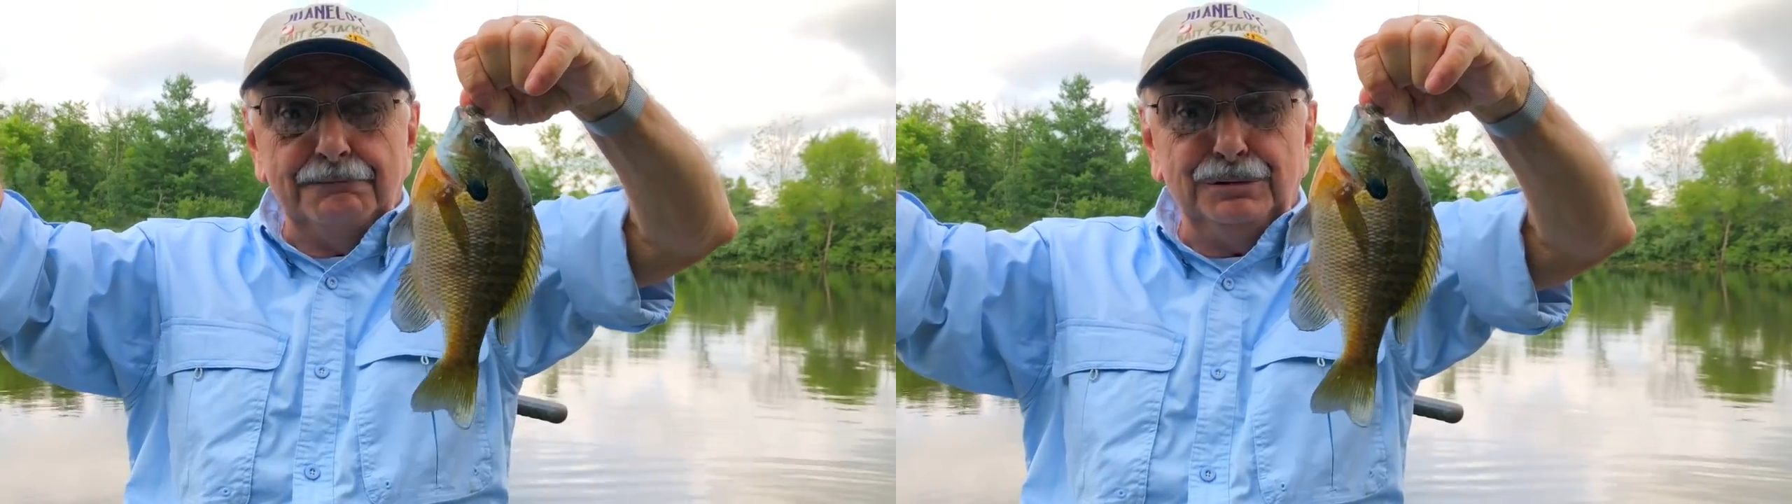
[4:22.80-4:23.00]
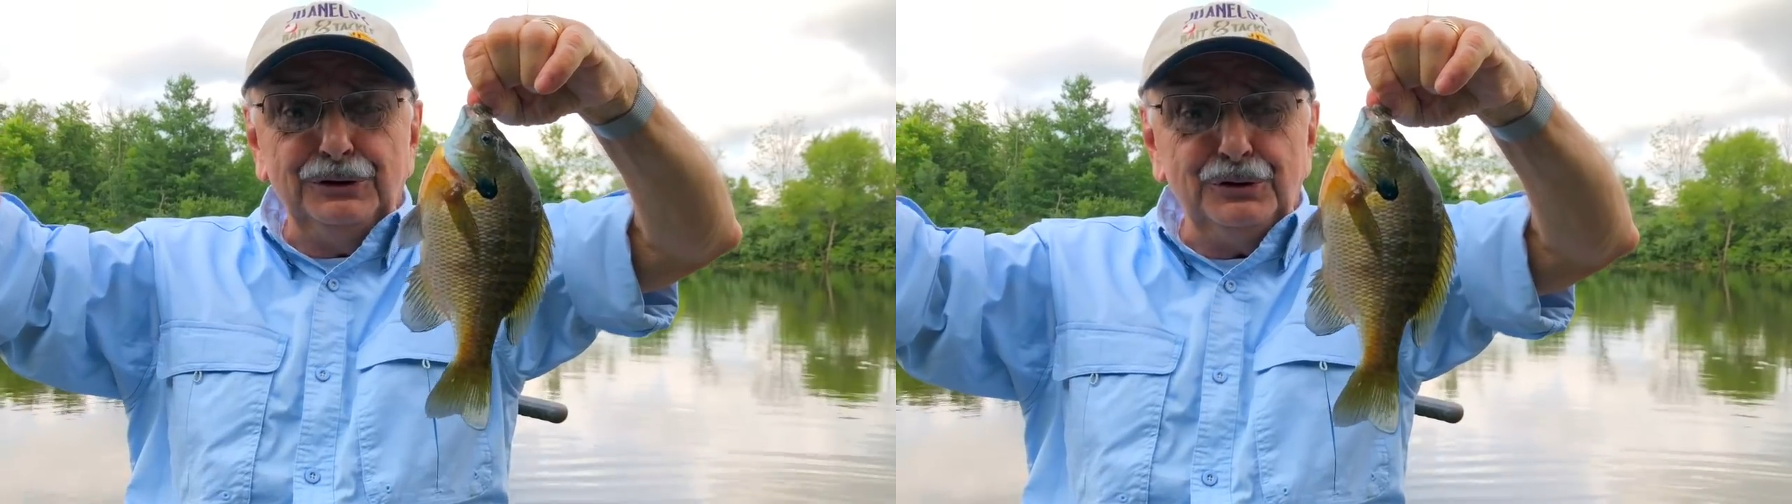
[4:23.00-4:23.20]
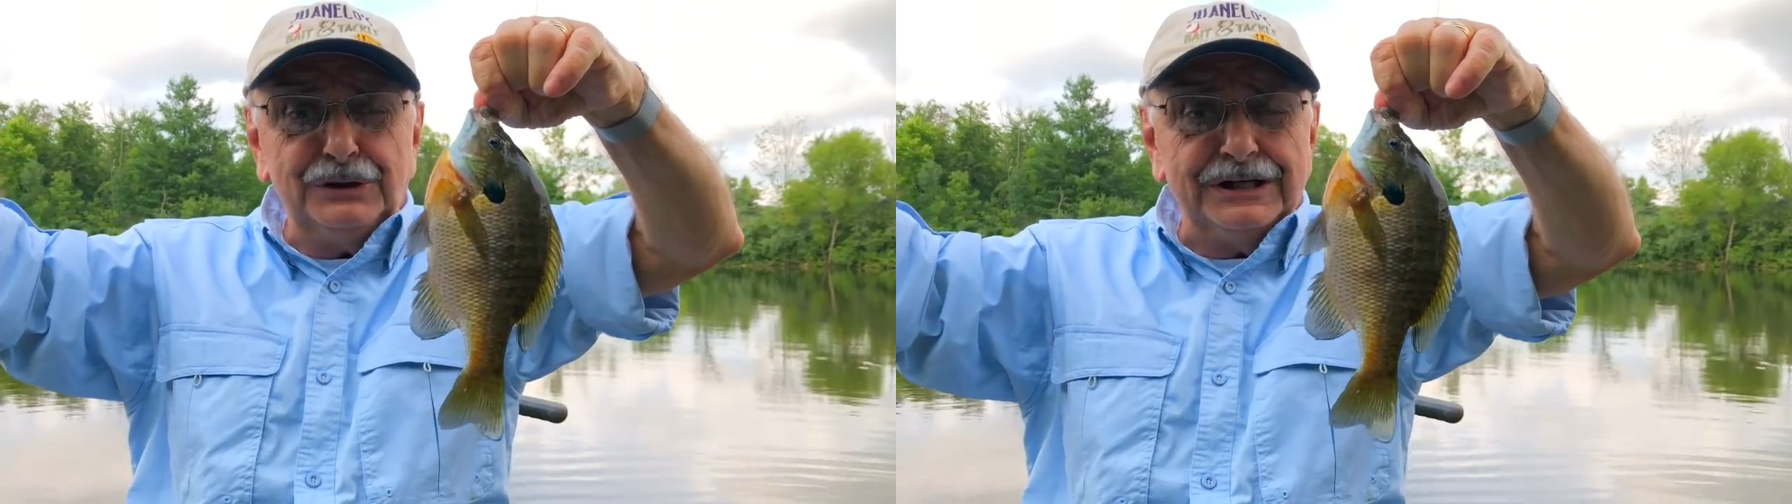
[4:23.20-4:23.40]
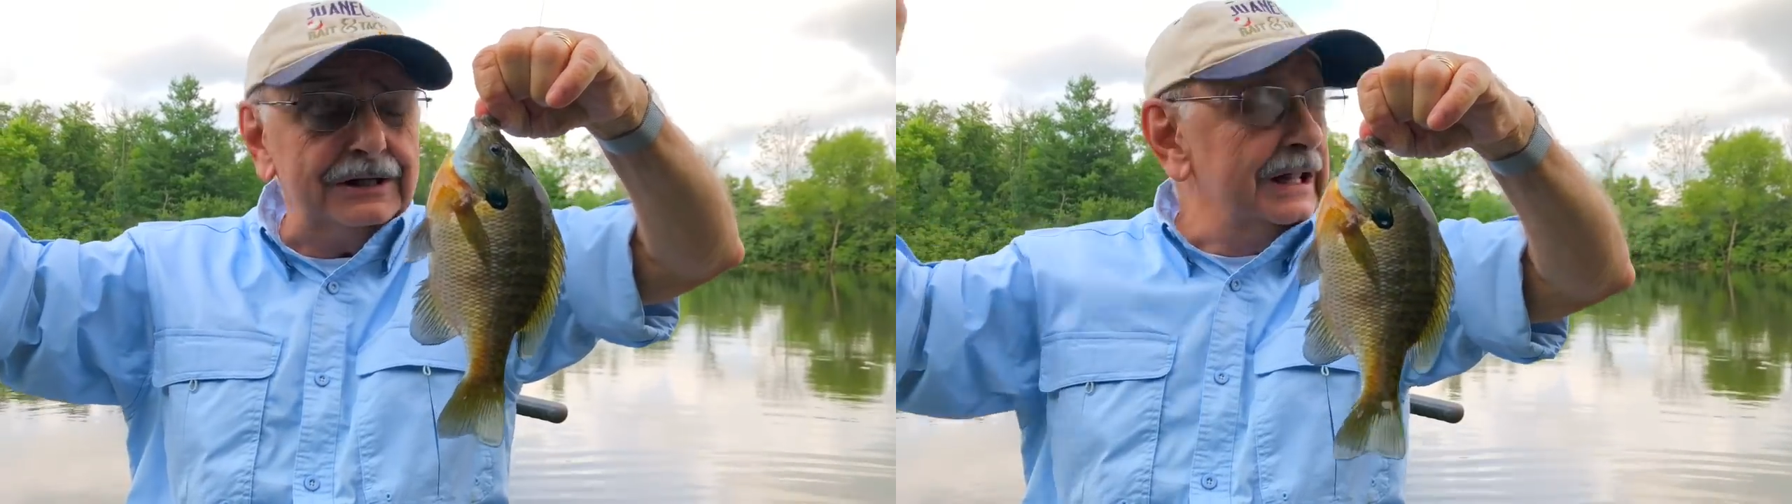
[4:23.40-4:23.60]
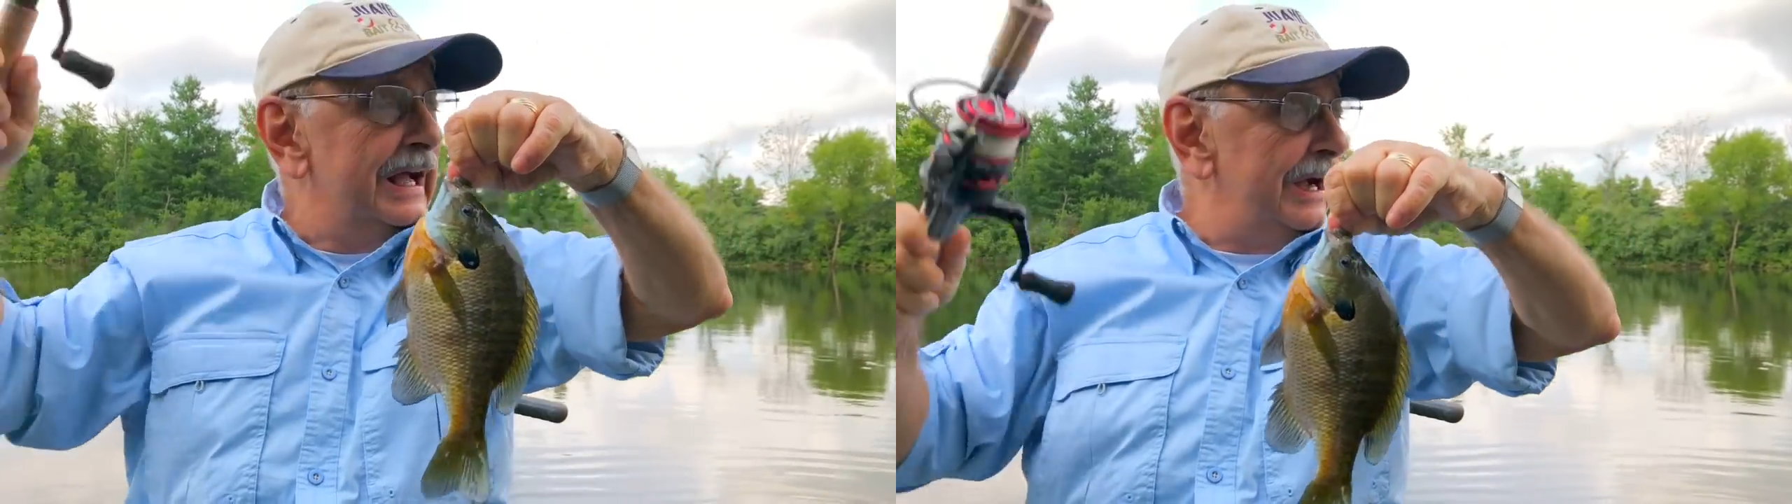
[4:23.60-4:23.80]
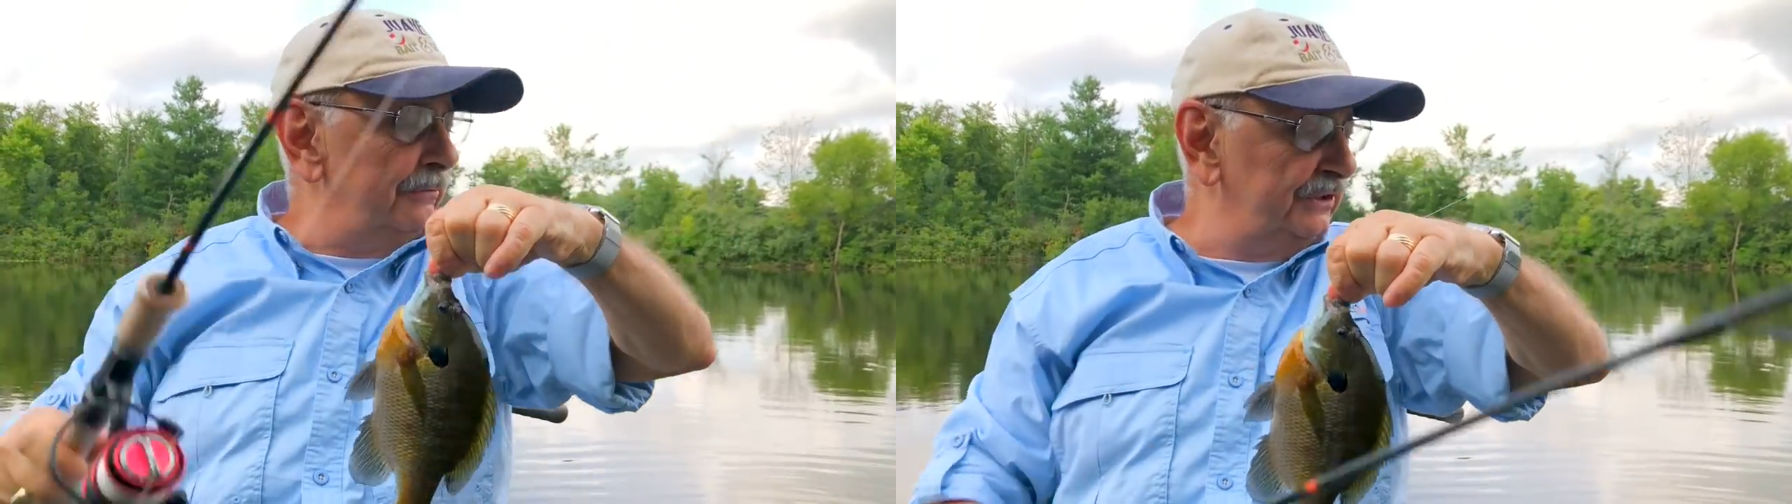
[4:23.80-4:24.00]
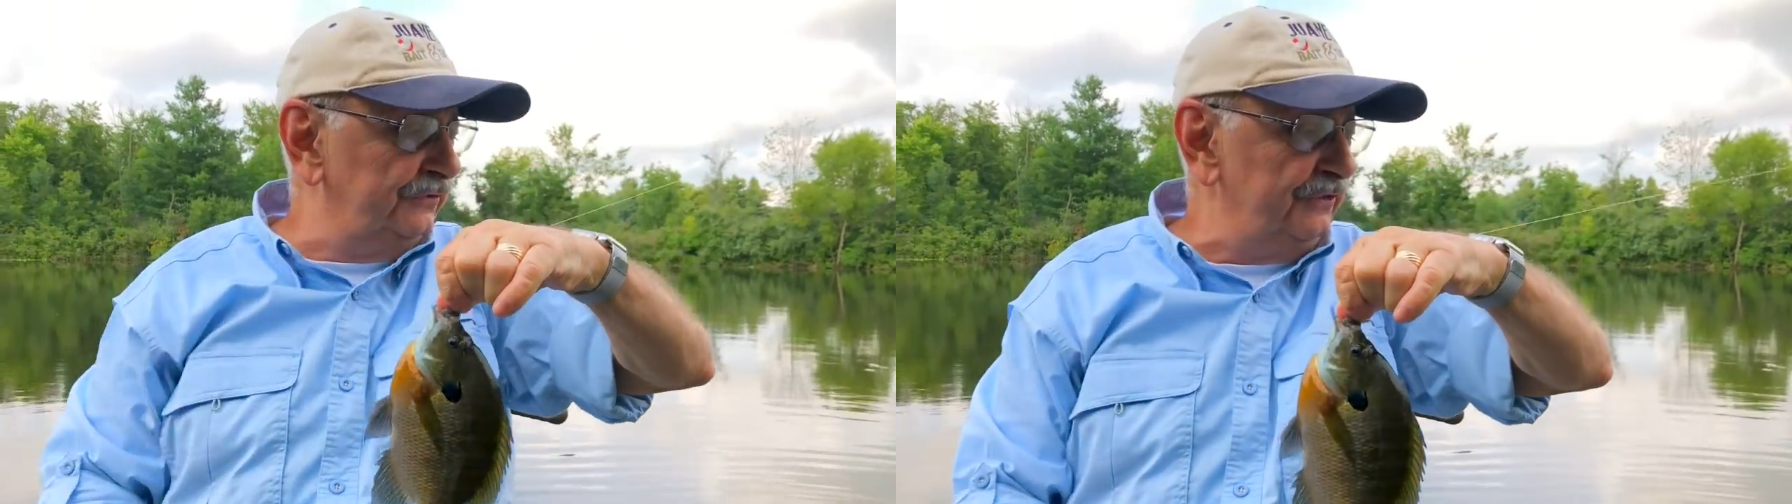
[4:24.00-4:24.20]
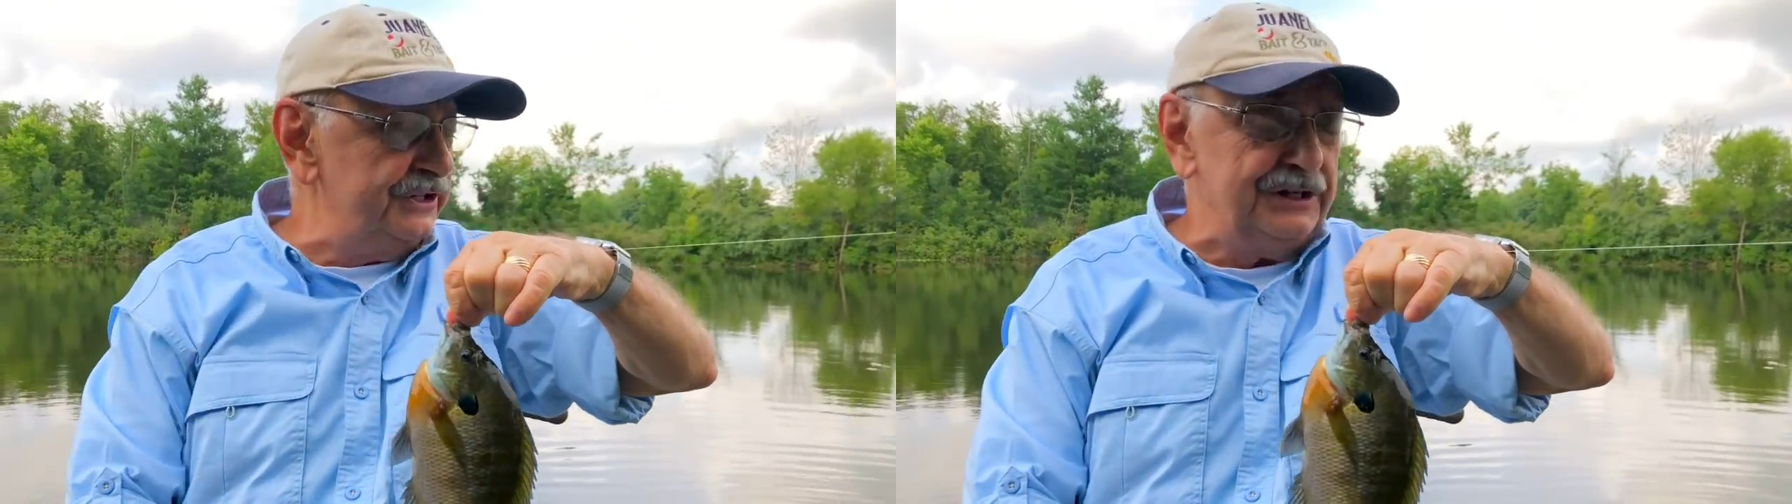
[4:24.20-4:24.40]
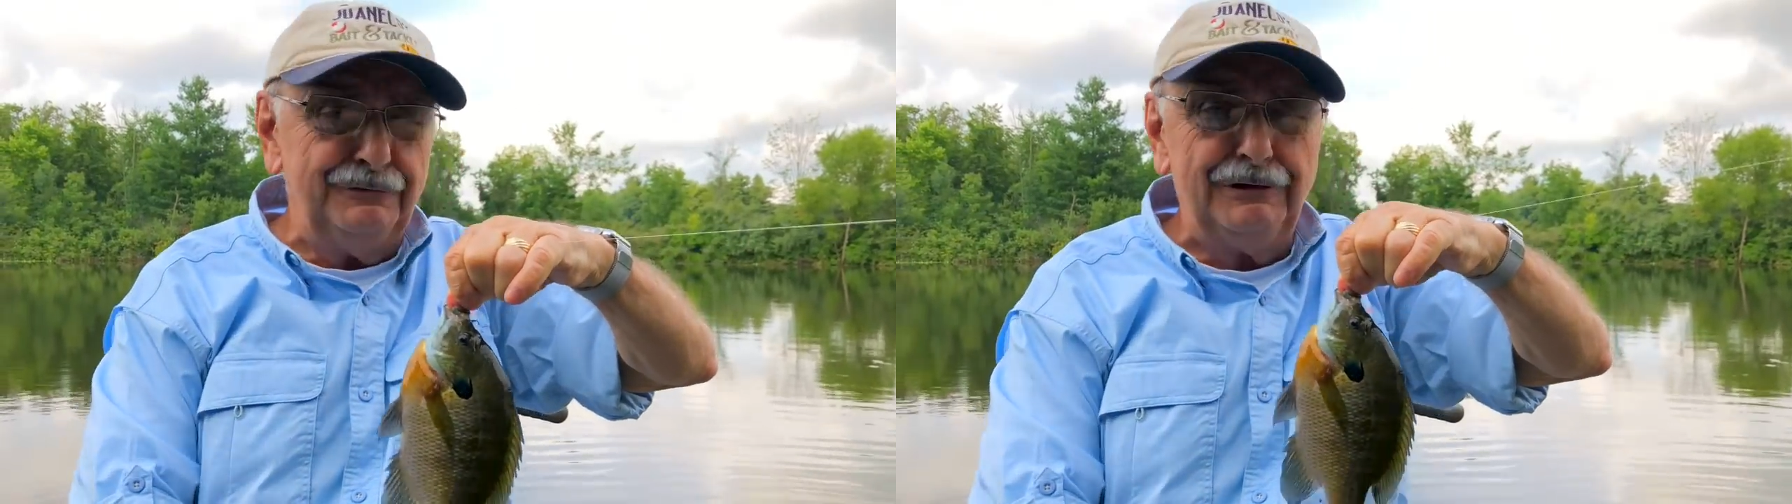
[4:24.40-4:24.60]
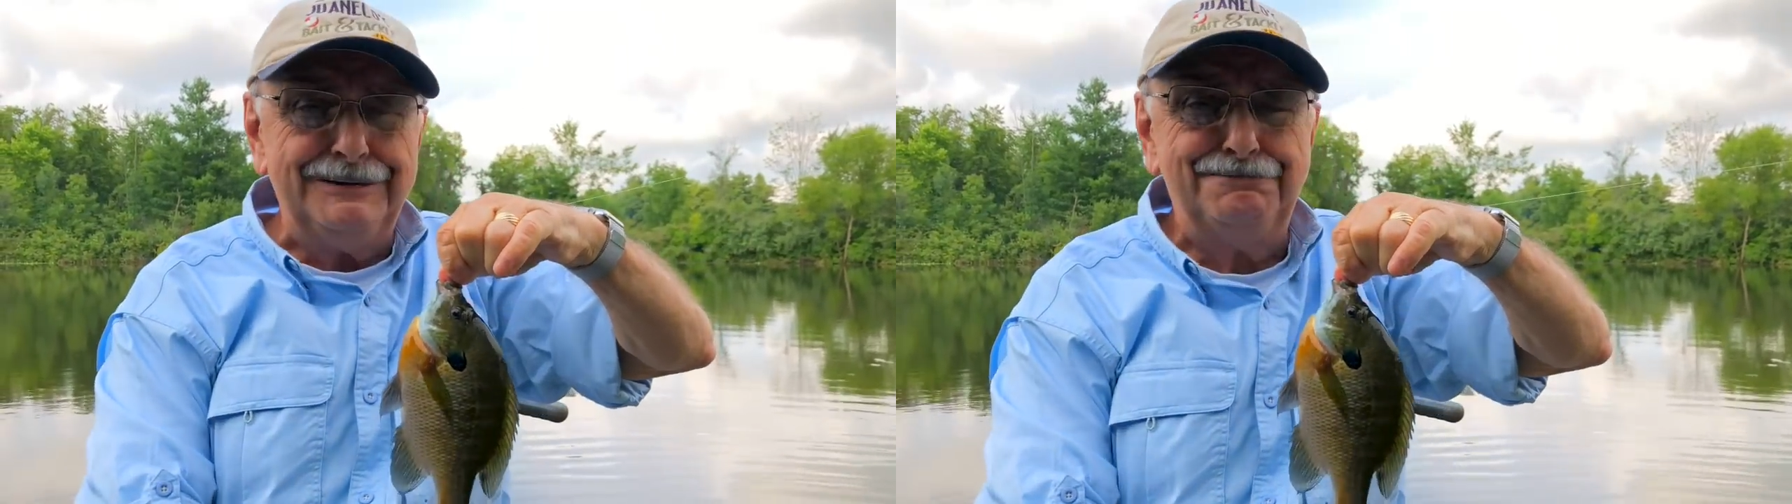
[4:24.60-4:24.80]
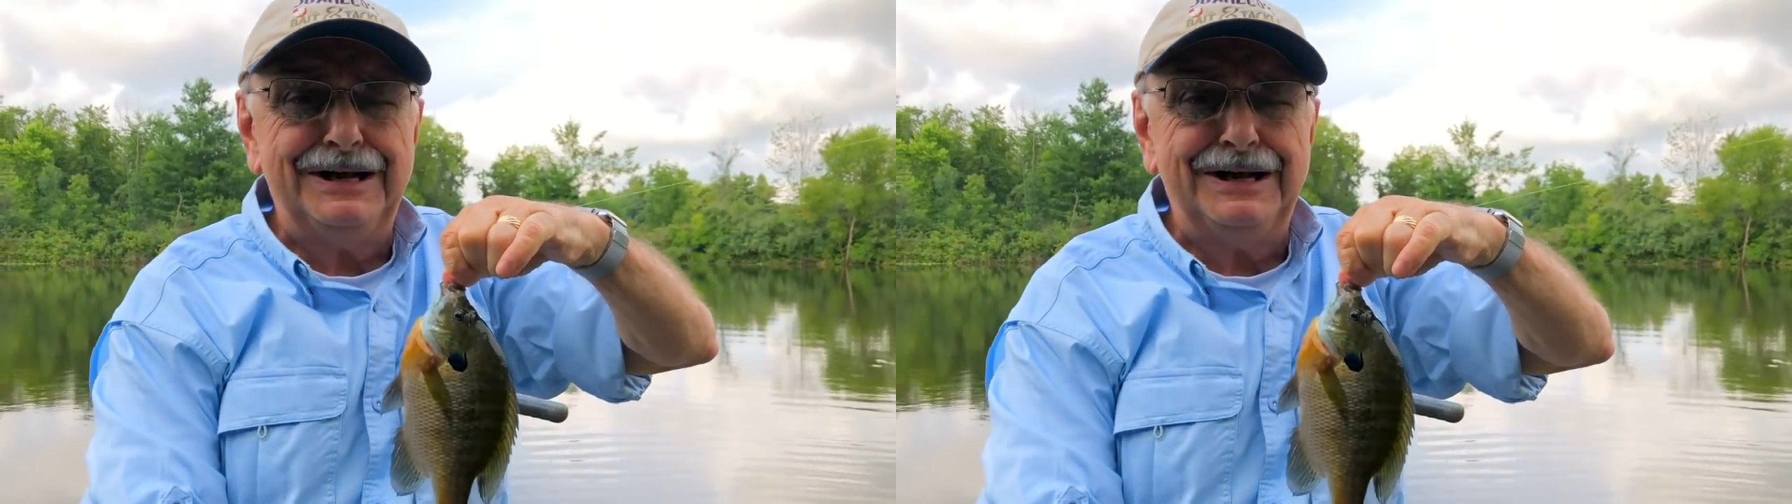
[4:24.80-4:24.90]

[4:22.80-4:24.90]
bluegill. I was fishing right